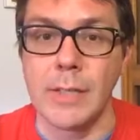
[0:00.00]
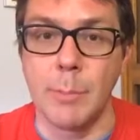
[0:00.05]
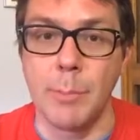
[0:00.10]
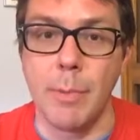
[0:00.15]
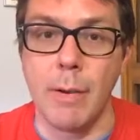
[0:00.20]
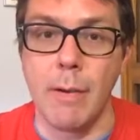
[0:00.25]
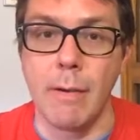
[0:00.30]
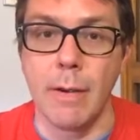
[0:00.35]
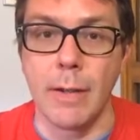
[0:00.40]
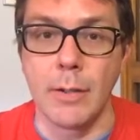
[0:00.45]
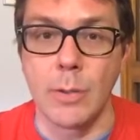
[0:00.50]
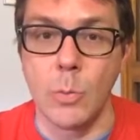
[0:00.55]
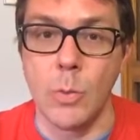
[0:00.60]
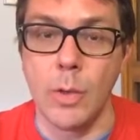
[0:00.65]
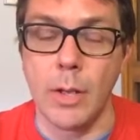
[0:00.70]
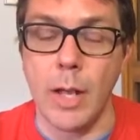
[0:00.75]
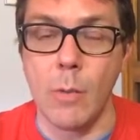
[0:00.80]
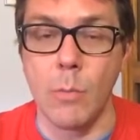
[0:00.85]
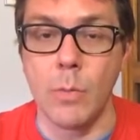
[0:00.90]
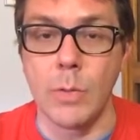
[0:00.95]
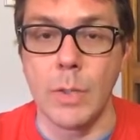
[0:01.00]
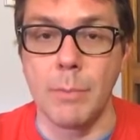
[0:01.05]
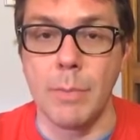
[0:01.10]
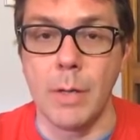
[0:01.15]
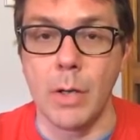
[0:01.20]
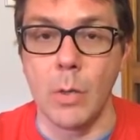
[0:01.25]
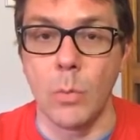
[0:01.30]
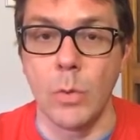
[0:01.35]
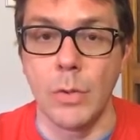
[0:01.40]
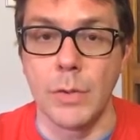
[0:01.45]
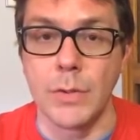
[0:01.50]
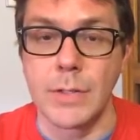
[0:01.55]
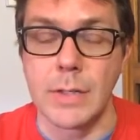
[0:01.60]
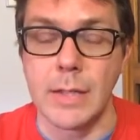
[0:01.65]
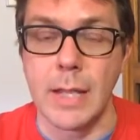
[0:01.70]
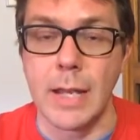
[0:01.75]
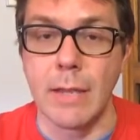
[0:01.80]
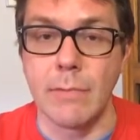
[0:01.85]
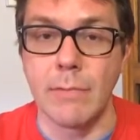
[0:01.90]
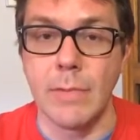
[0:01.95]
a bug. I had to work out what the bug was, and
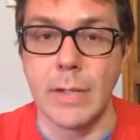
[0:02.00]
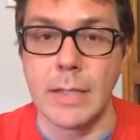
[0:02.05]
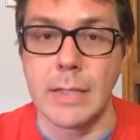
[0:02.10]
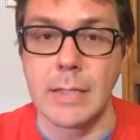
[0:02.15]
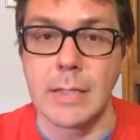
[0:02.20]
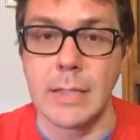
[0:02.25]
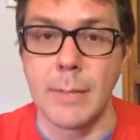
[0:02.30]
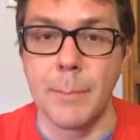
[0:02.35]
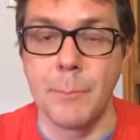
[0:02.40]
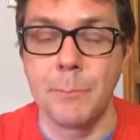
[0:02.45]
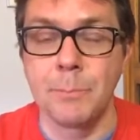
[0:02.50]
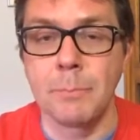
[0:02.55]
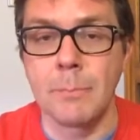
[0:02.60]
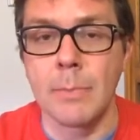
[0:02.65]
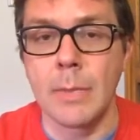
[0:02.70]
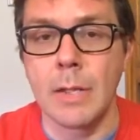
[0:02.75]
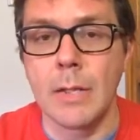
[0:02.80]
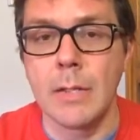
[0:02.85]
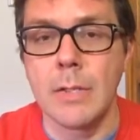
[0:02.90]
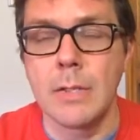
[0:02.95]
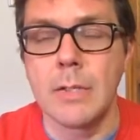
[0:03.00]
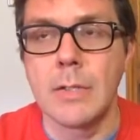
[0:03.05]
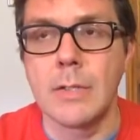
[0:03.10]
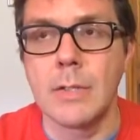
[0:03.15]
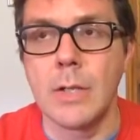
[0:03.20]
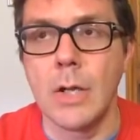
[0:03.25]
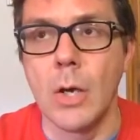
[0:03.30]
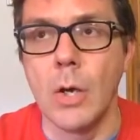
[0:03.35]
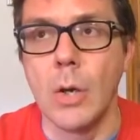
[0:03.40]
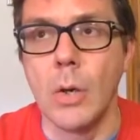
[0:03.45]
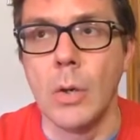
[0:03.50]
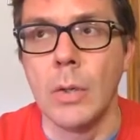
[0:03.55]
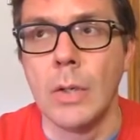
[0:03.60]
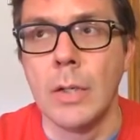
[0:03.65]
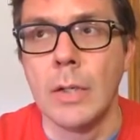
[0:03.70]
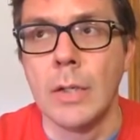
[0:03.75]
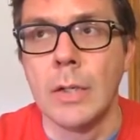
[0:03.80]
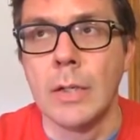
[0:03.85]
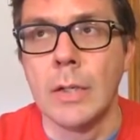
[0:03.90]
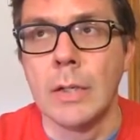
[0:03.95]
then I fixed it. So
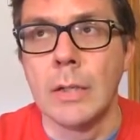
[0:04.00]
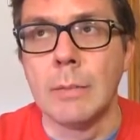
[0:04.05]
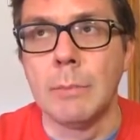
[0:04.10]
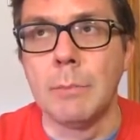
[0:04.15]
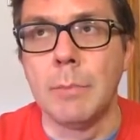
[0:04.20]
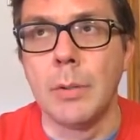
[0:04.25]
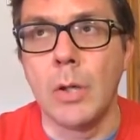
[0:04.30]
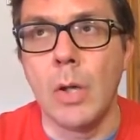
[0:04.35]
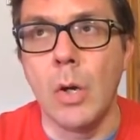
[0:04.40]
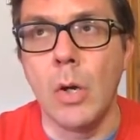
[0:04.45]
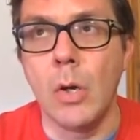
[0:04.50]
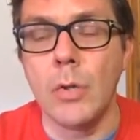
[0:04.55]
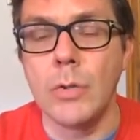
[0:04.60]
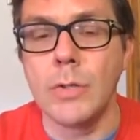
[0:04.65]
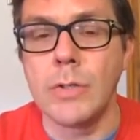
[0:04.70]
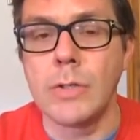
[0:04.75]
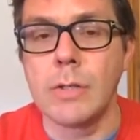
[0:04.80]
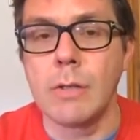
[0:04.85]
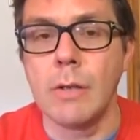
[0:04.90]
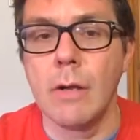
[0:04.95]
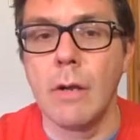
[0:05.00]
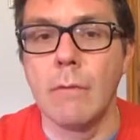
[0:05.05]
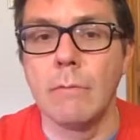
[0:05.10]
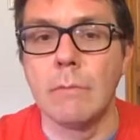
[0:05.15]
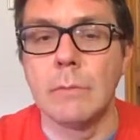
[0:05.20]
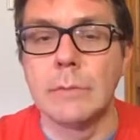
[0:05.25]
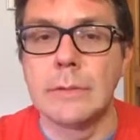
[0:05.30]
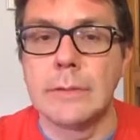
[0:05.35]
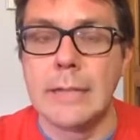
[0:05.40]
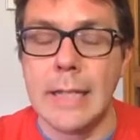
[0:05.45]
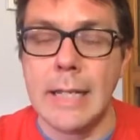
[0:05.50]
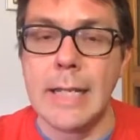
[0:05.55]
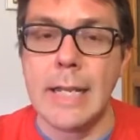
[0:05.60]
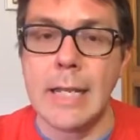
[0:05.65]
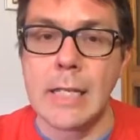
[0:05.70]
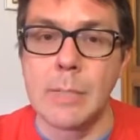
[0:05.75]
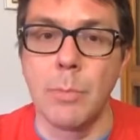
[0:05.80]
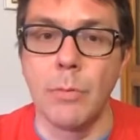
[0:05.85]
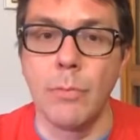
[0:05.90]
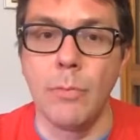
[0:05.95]
because 10
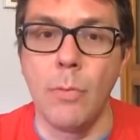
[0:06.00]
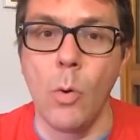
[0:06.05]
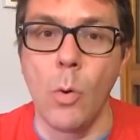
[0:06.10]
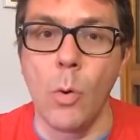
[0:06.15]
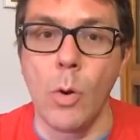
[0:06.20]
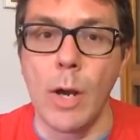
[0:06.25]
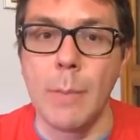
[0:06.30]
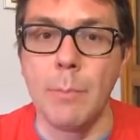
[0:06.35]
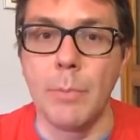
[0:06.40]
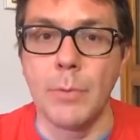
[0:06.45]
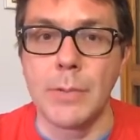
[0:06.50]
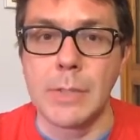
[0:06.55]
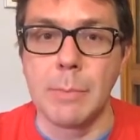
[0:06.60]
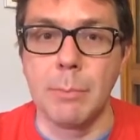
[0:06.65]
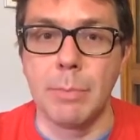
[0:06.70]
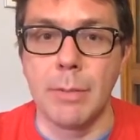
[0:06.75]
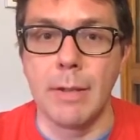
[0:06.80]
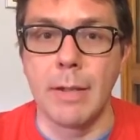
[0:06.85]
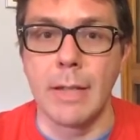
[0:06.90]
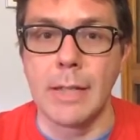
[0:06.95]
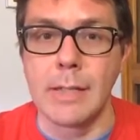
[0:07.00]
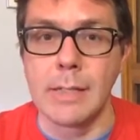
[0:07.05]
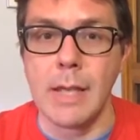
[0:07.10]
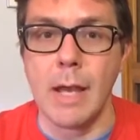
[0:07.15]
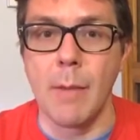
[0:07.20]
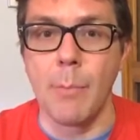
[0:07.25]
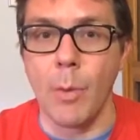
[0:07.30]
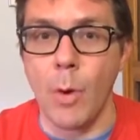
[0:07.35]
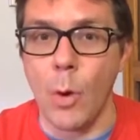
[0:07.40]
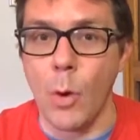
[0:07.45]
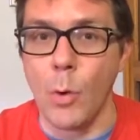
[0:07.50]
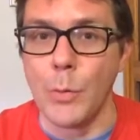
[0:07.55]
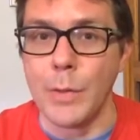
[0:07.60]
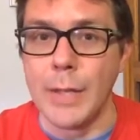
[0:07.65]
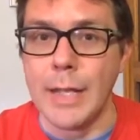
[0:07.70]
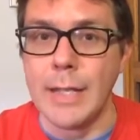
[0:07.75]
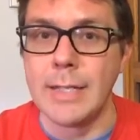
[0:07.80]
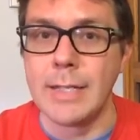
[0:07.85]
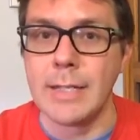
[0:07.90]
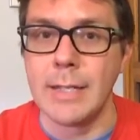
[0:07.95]
years before I put some plugins up on
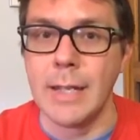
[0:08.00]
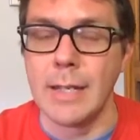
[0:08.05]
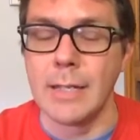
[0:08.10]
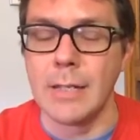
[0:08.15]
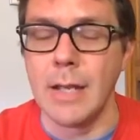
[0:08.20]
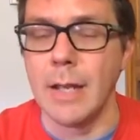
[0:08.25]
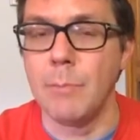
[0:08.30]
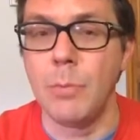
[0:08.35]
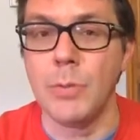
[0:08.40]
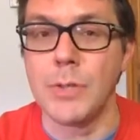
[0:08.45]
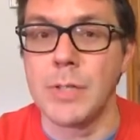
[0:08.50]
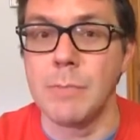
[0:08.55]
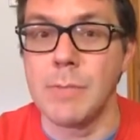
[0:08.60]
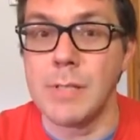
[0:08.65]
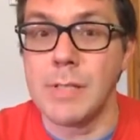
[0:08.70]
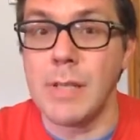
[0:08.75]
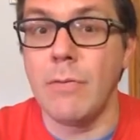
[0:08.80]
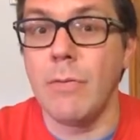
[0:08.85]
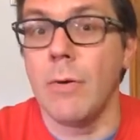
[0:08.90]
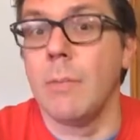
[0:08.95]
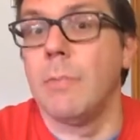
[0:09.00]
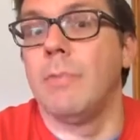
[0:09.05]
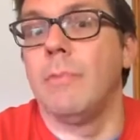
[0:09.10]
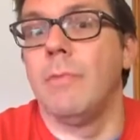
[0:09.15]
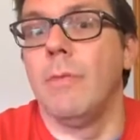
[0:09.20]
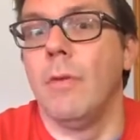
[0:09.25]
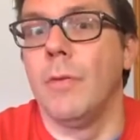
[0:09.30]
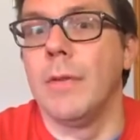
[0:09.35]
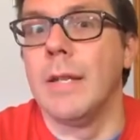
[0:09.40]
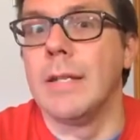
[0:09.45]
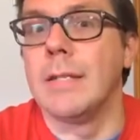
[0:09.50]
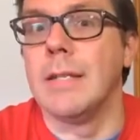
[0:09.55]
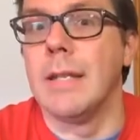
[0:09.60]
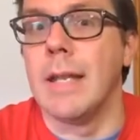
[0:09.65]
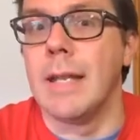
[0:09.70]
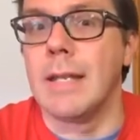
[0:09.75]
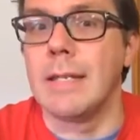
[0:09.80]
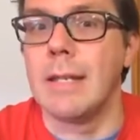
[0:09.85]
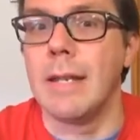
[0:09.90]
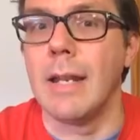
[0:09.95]
the internet, I put some stuff up on the
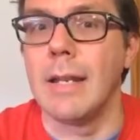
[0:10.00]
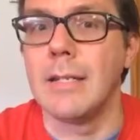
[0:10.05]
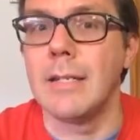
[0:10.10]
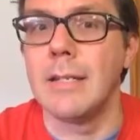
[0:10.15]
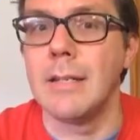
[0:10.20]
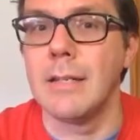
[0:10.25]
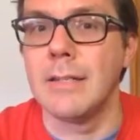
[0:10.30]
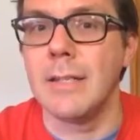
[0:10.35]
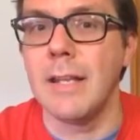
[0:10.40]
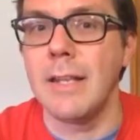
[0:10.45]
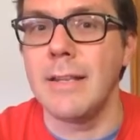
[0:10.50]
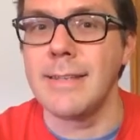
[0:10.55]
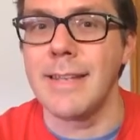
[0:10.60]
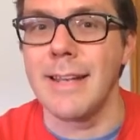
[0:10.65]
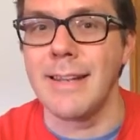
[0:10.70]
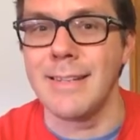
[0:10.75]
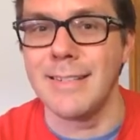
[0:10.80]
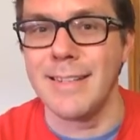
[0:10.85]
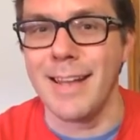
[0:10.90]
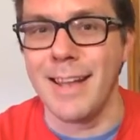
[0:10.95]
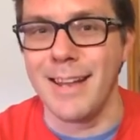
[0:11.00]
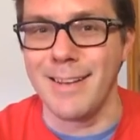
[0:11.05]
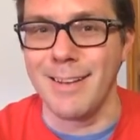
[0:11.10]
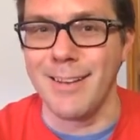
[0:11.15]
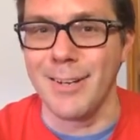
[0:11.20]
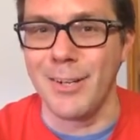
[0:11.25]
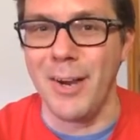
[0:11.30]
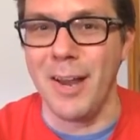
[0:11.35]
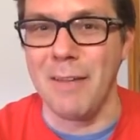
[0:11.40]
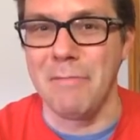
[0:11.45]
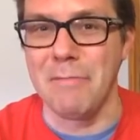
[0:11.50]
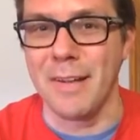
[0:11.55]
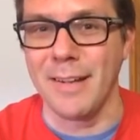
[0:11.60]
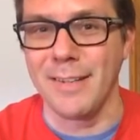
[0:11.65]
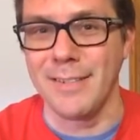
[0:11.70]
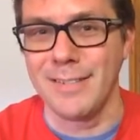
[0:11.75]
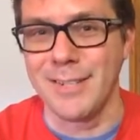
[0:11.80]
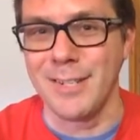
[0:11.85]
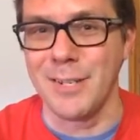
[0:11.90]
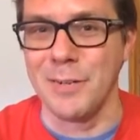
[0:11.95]
internet, and it turns out to get
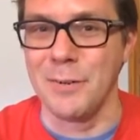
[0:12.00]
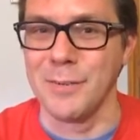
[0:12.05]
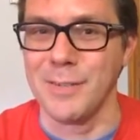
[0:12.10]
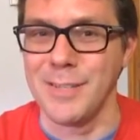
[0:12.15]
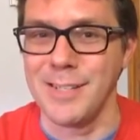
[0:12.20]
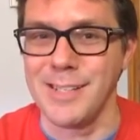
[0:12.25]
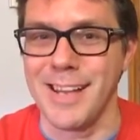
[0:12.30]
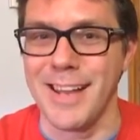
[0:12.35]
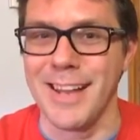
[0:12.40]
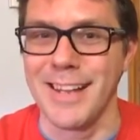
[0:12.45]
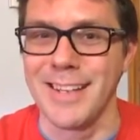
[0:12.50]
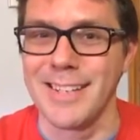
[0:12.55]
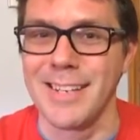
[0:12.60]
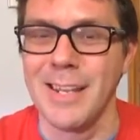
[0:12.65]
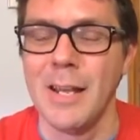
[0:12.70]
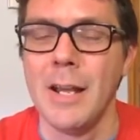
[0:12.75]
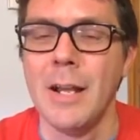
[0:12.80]
traffic to your site,